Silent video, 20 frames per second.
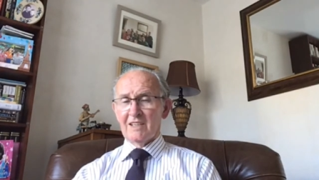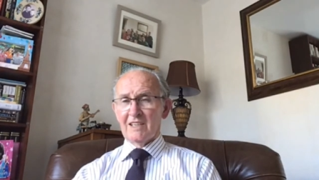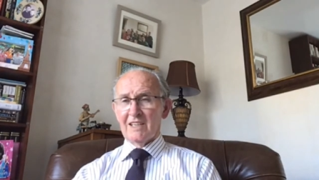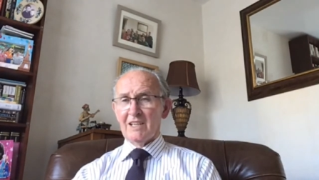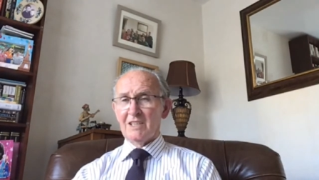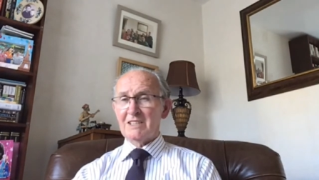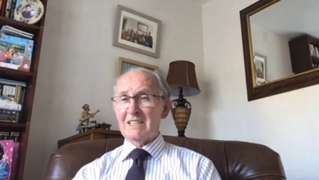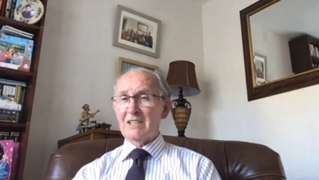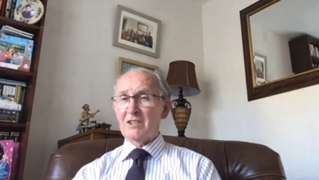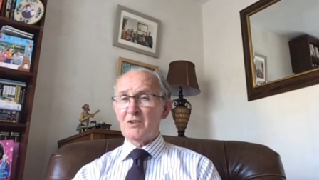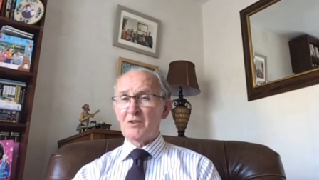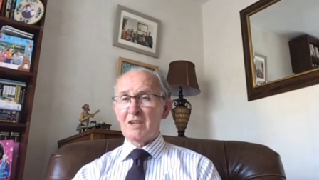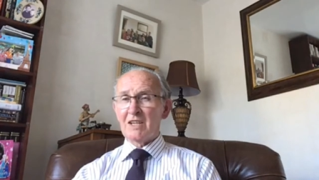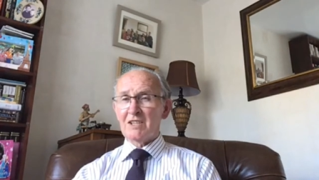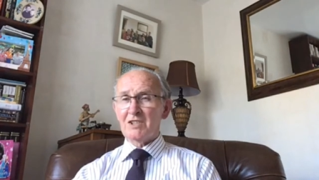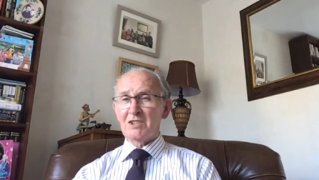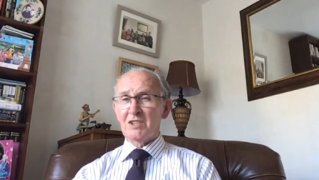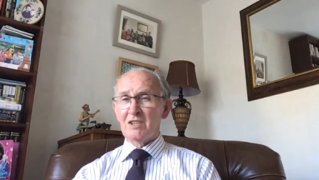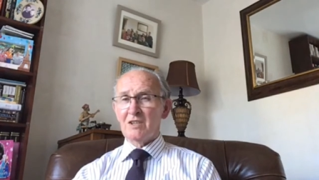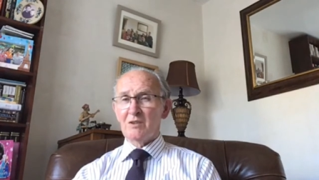It's
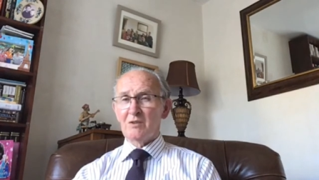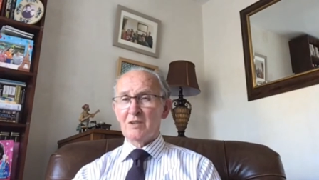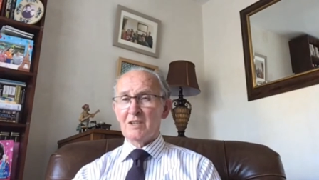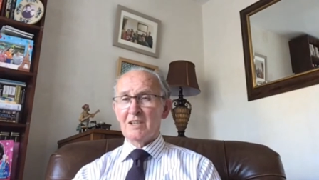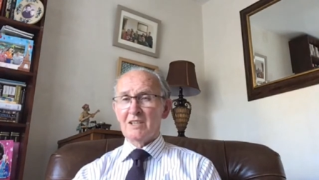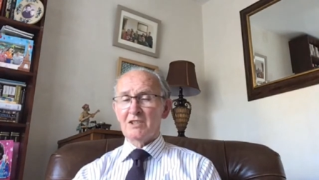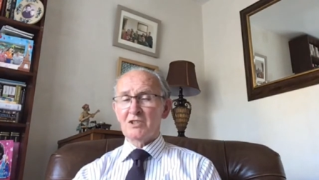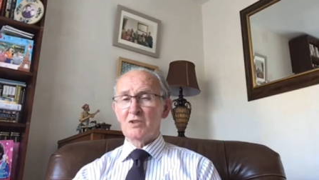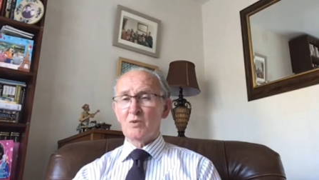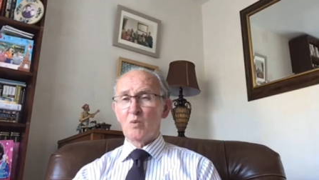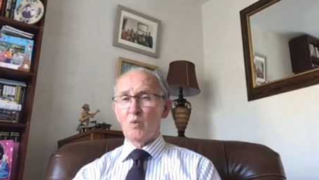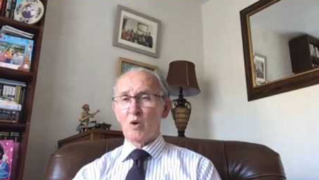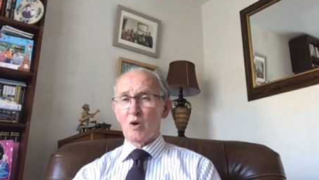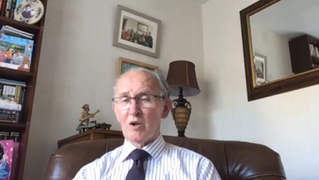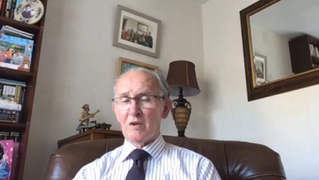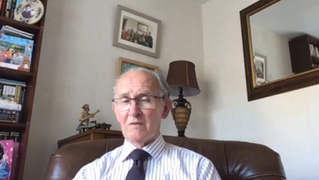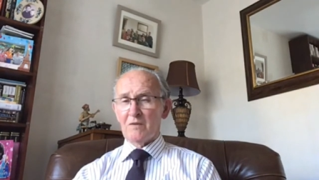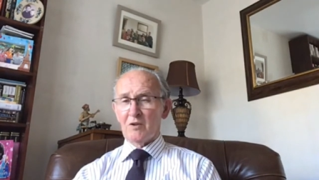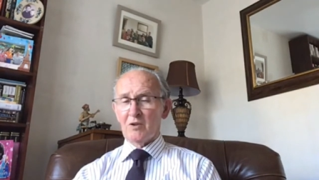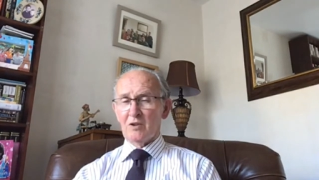interesting, you know, it's the word
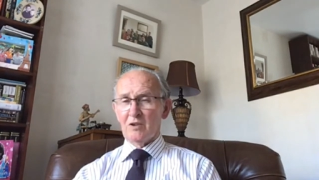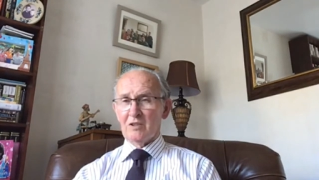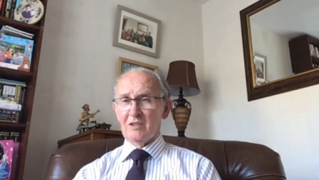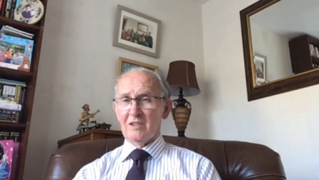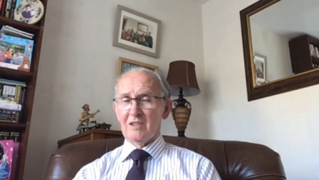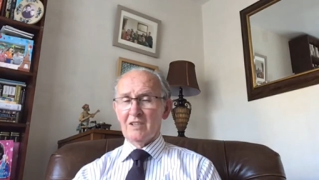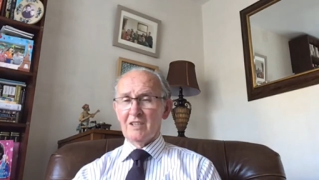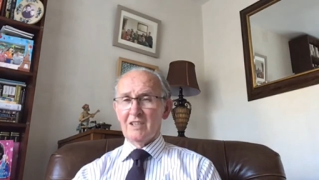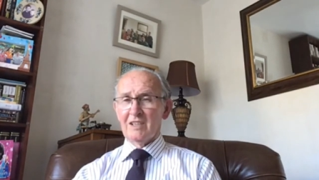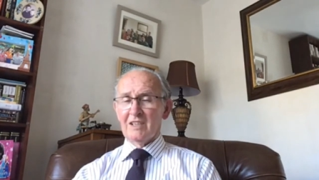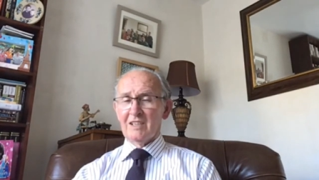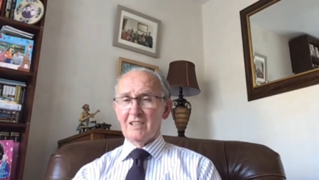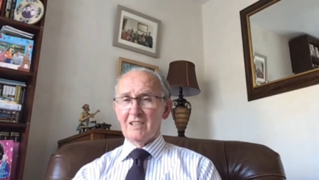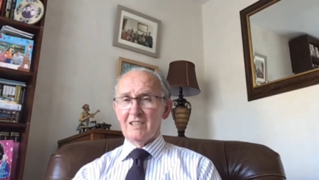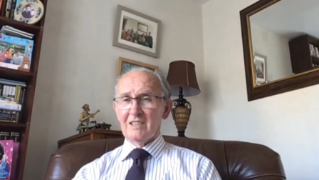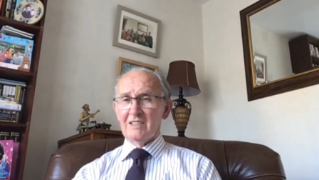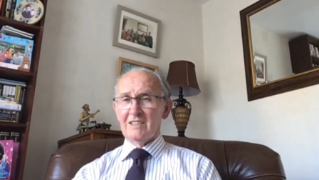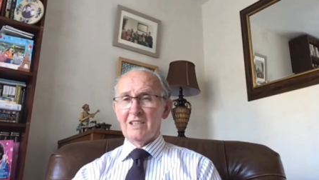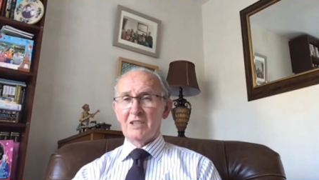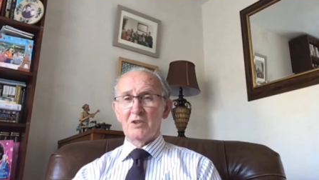of God
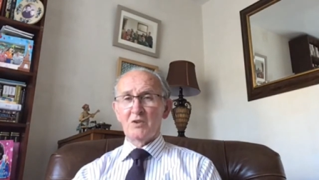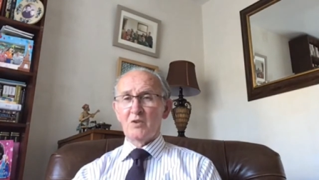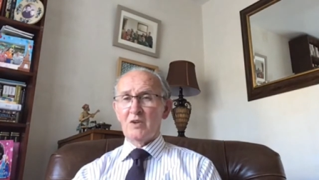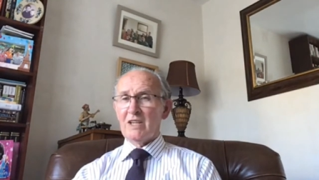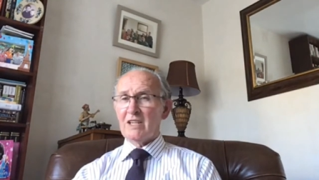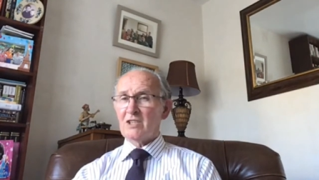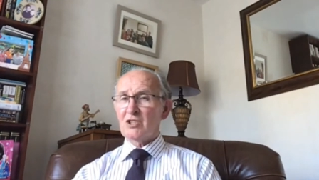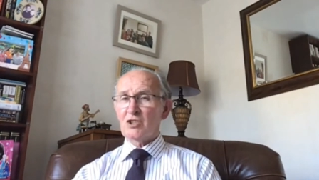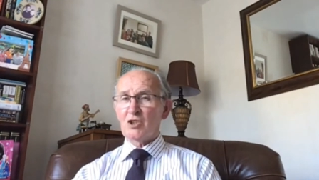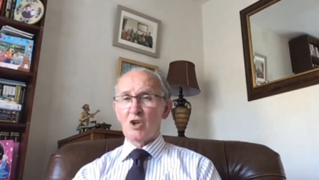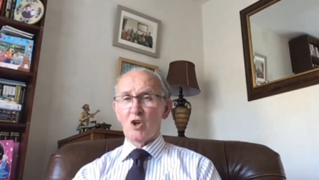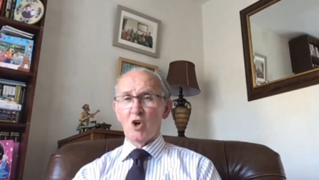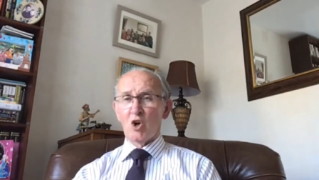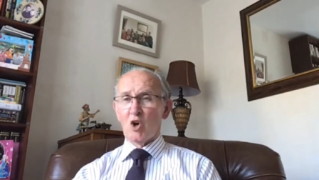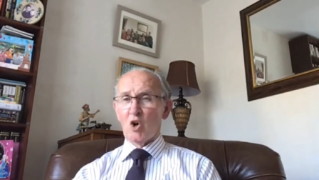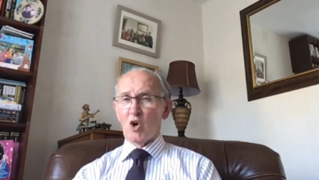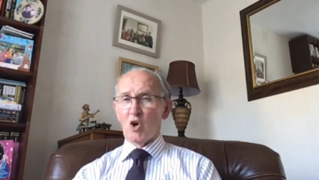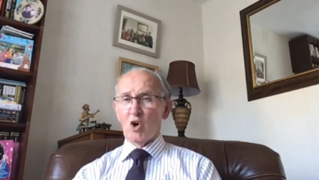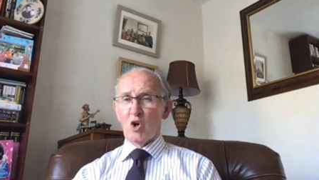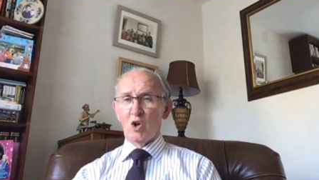that creates
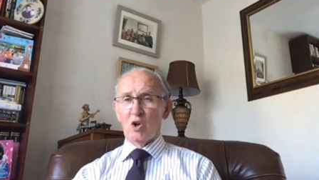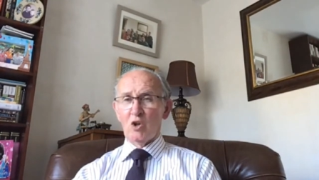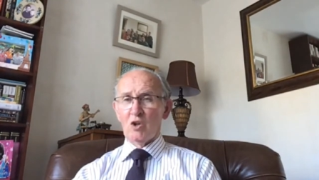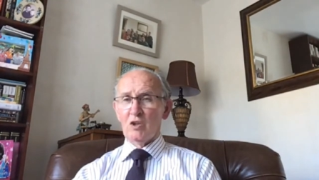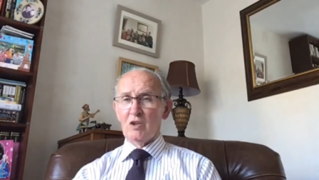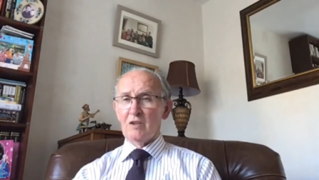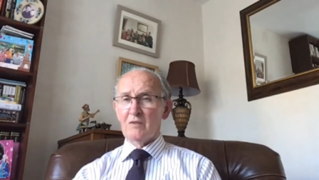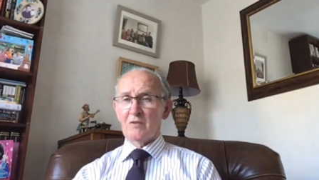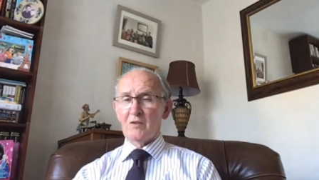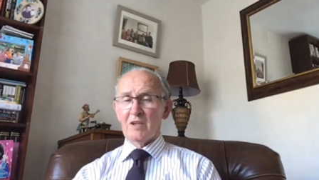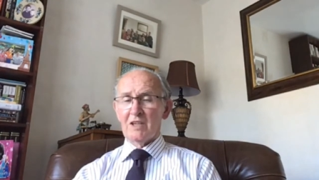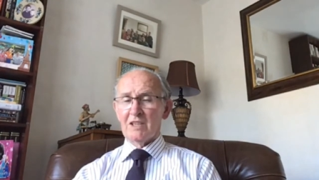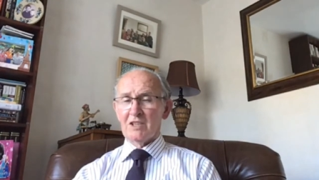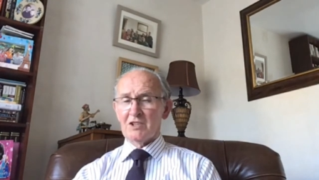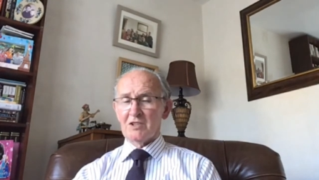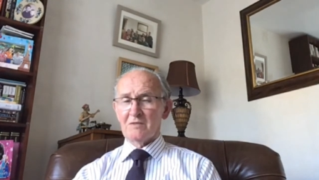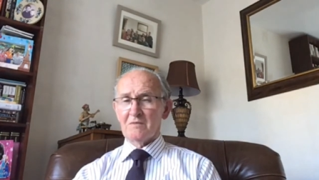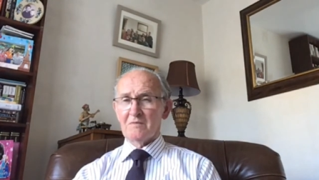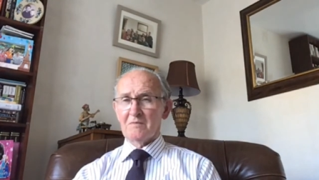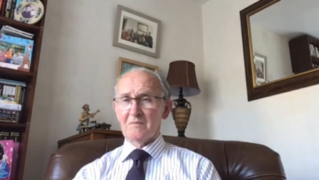all of
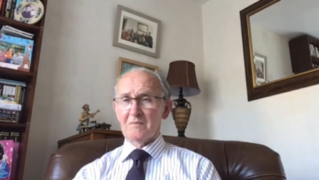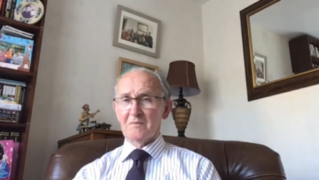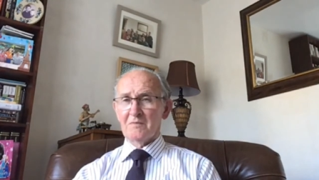creation.